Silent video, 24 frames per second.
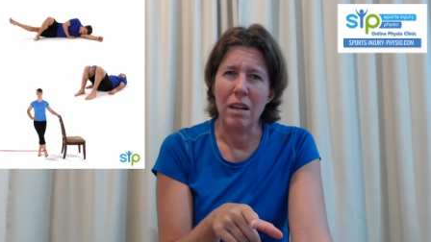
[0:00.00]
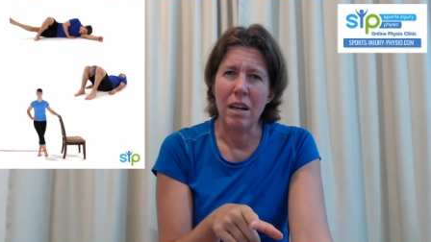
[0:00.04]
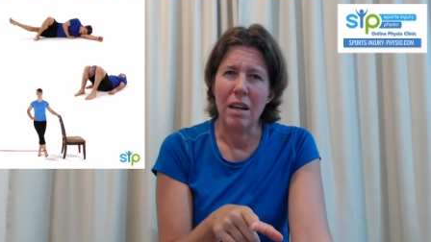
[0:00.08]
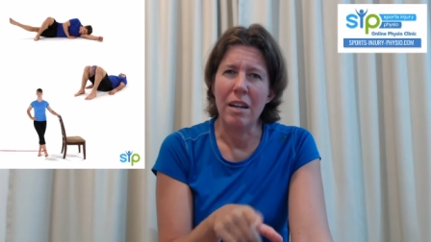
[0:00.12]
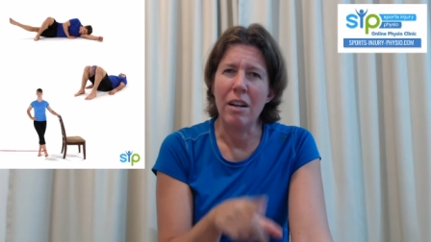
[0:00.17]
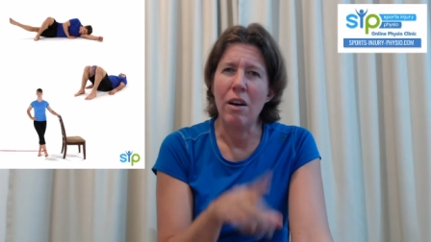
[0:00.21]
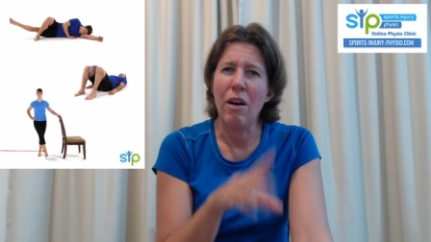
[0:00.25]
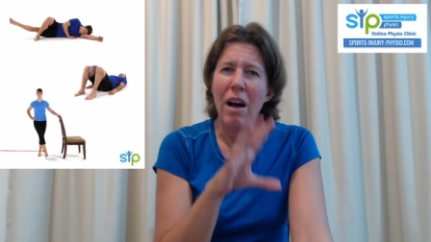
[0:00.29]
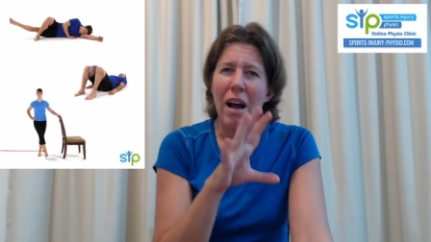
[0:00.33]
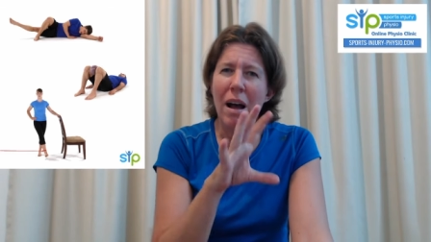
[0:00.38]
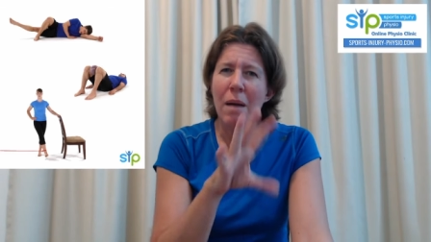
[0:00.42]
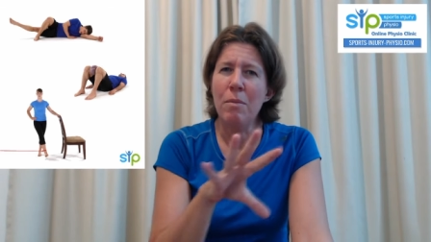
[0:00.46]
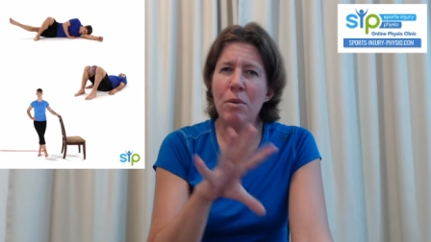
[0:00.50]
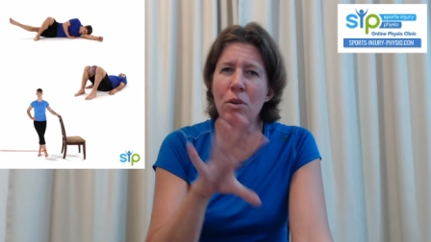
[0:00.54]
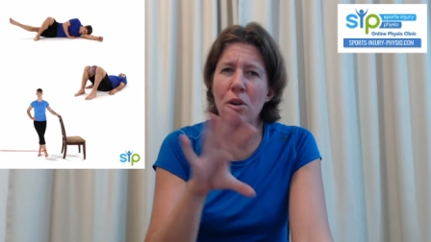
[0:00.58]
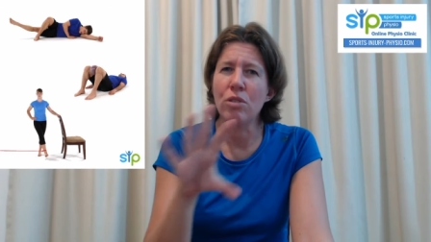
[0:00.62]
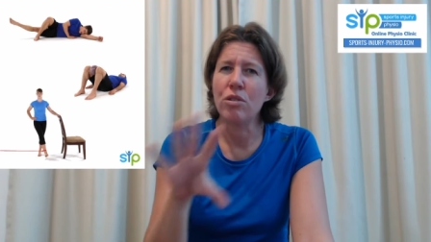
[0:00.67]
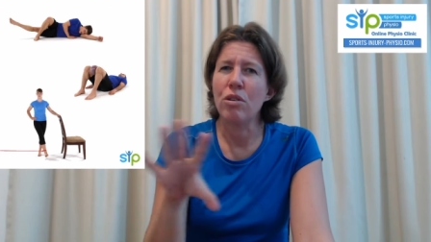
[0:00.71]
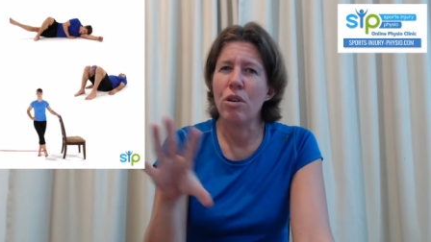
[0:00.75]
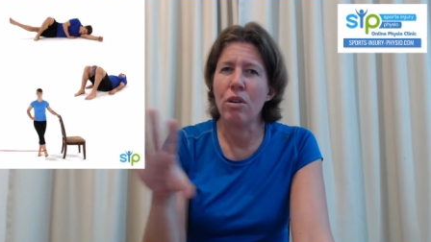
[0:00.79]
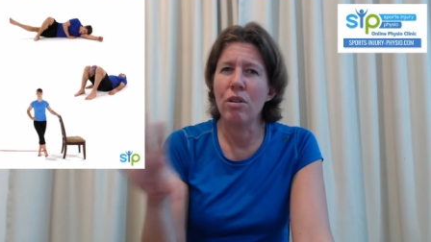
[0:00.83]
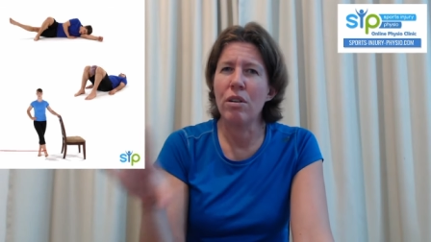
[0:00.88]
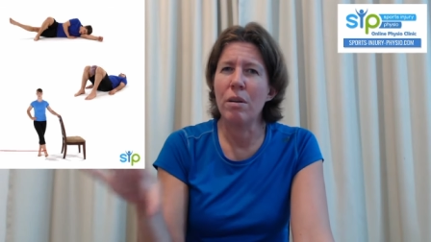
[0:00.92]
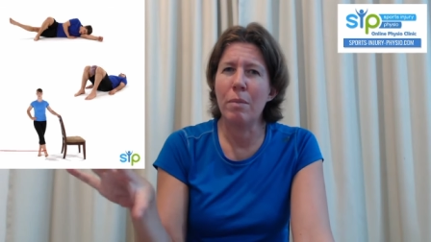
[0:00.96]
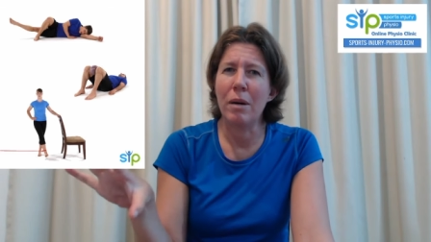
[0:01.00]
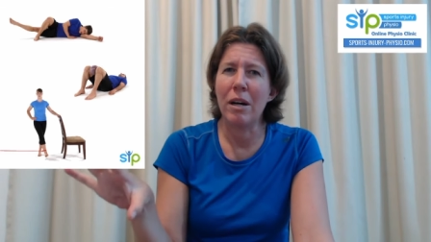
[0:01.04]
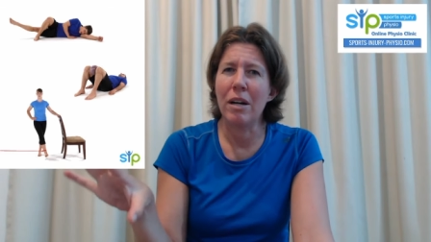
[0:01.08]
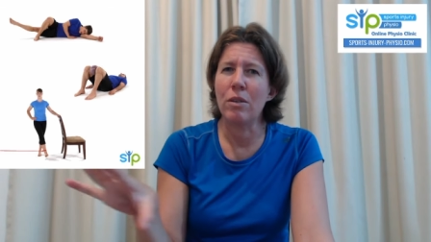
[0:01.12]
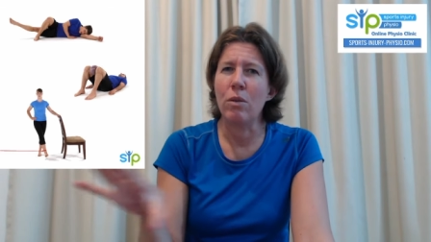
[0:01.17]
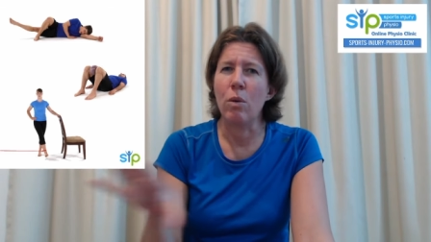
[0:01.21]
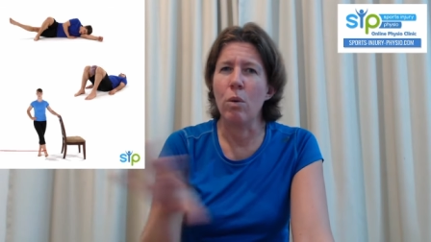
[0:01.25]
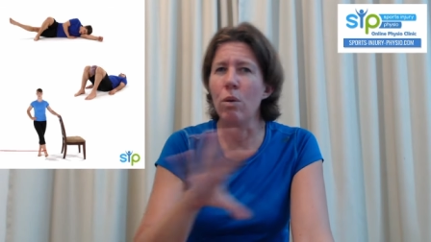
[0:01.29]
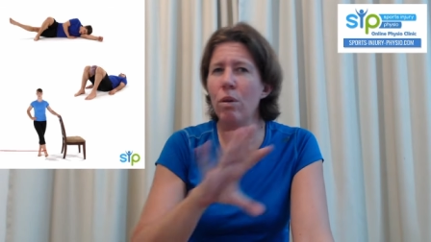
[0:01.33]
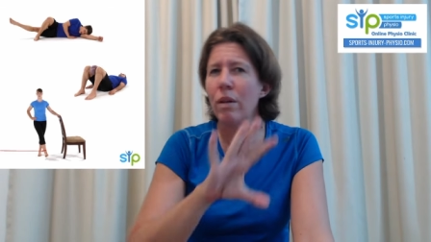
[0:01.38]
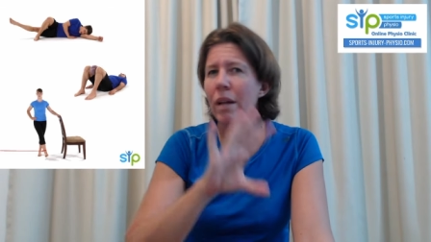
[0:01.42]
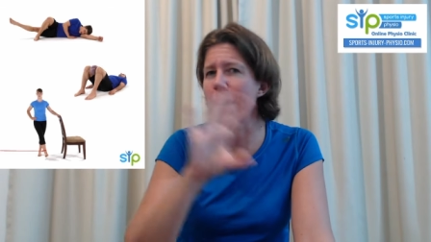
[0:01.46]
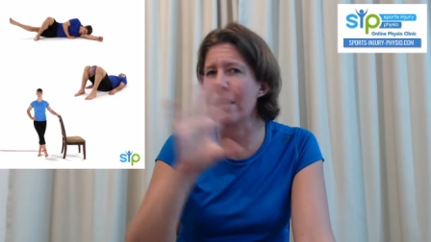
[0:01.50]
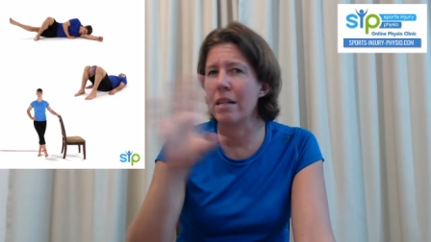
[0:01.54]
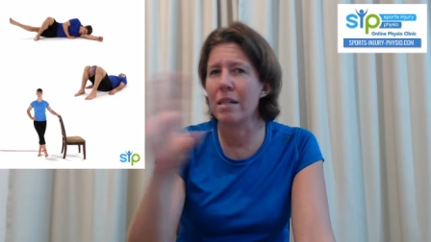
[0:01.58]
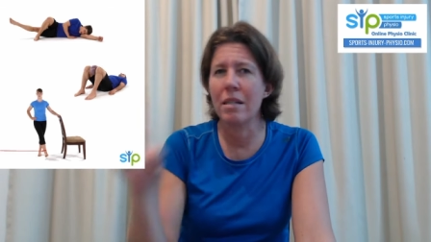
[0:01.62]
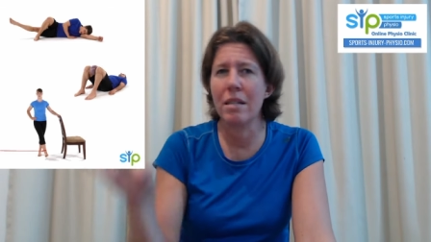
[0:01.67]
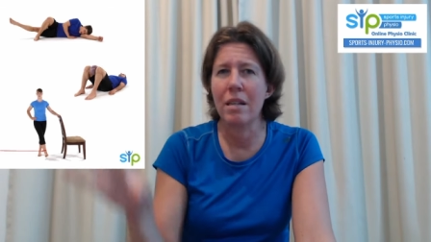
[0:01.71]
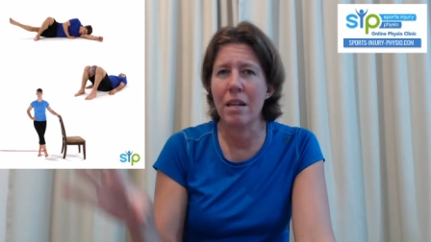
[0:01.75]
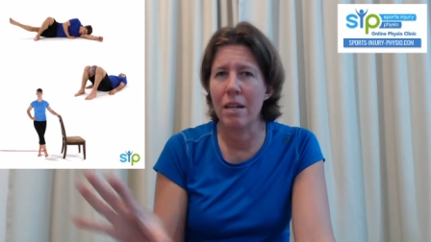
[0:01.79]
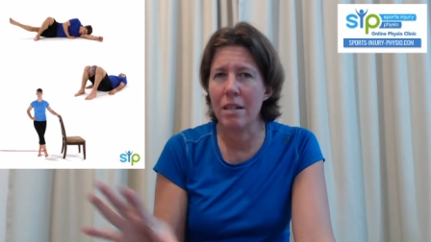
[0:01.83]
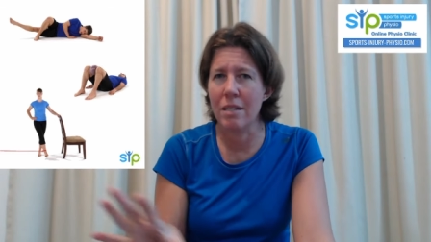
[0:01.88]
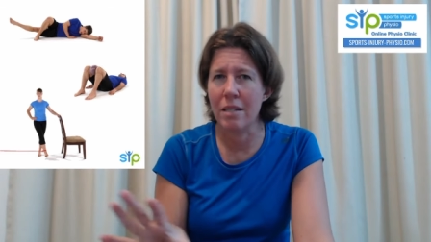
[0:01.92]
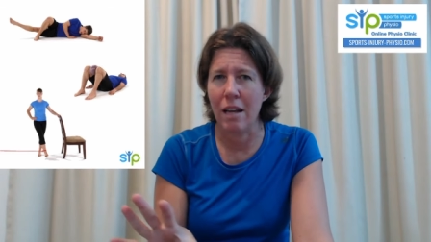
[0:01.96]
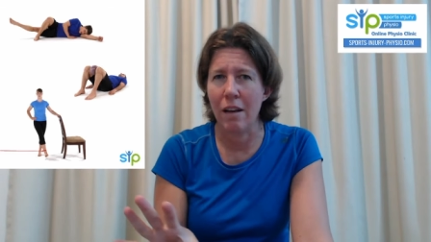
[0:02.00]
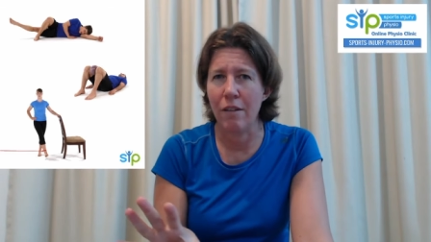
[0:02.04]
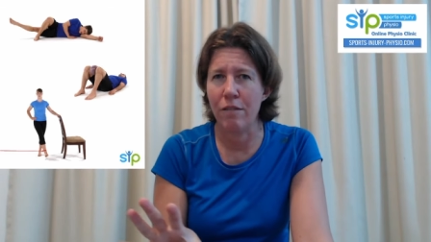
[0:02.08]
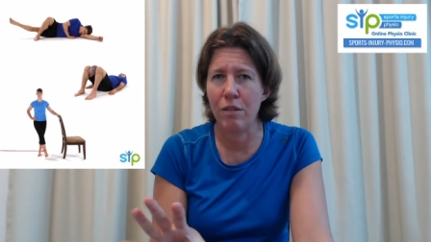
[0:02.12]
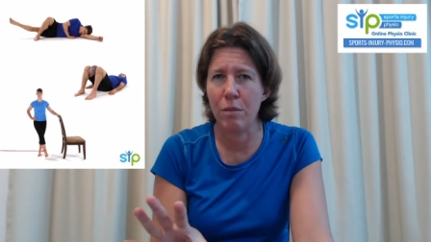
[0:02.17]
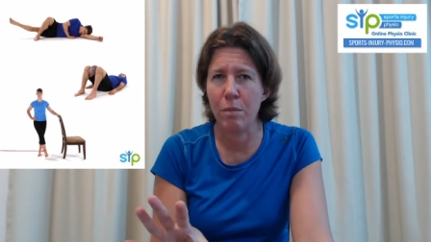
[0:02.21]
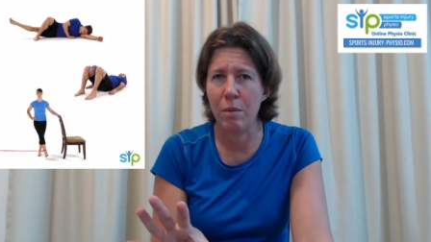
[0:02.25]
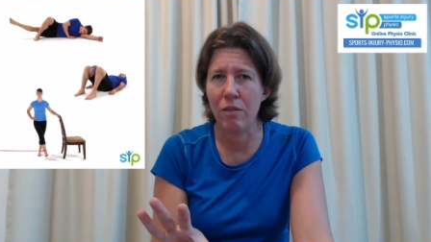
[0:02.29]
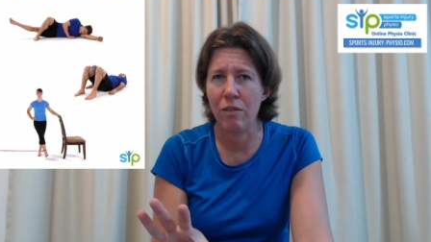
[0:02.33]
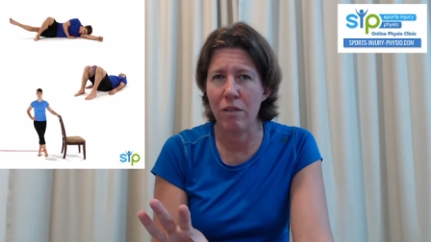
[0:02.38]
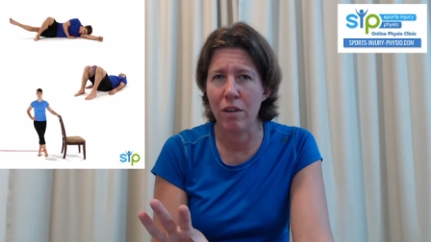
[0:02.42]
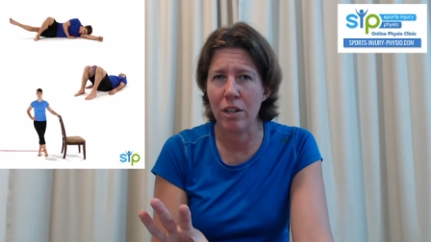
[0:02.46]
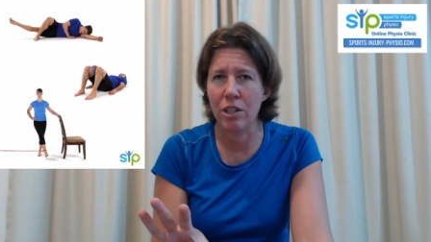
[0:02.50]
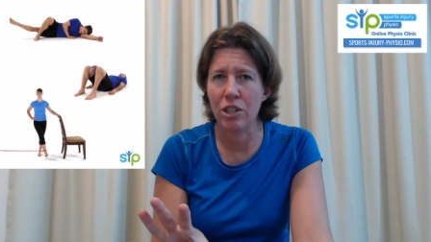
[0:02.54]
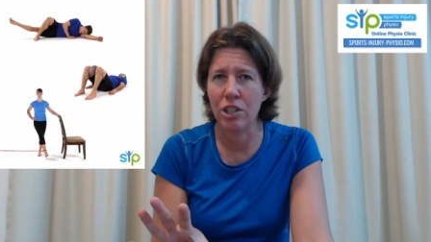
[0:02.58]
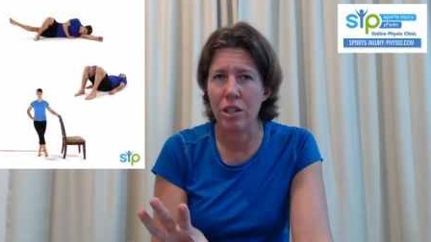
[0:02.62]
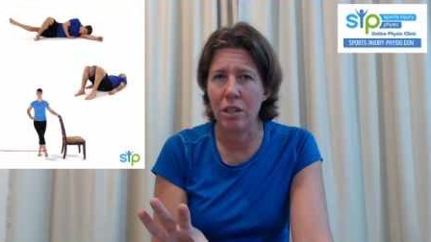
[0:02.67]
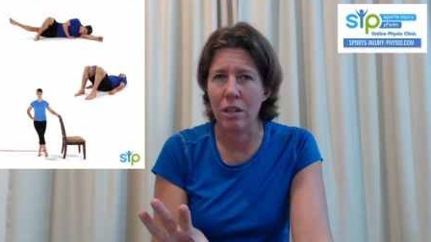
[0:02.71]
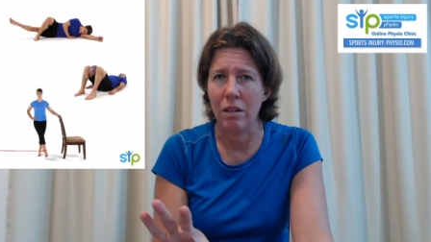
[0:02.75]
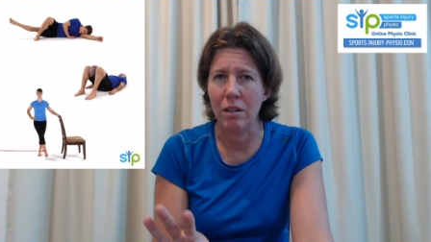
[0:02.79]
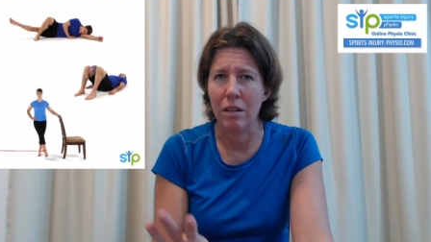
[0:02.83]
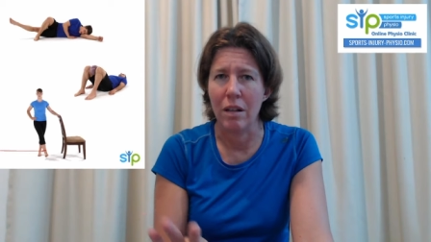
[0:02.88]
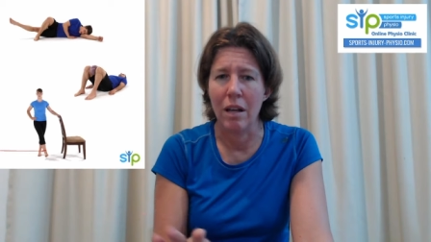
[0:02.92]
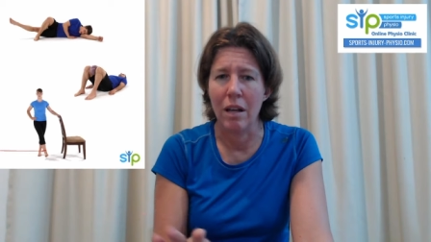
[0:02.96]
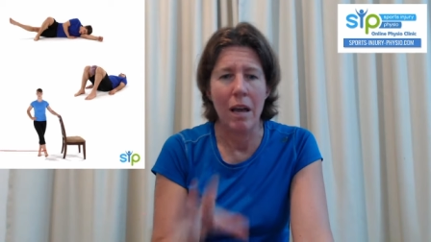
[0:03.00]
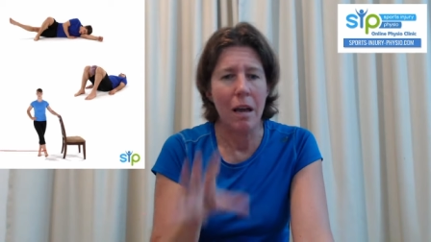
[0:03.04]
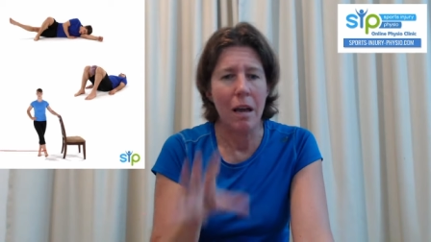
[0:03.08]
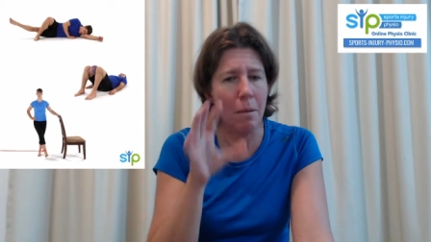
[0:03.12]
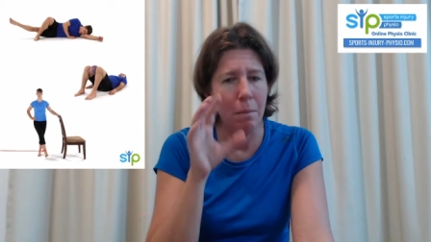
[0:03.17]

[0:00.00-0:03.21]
Now, I'm not on about all exercises have to be functional,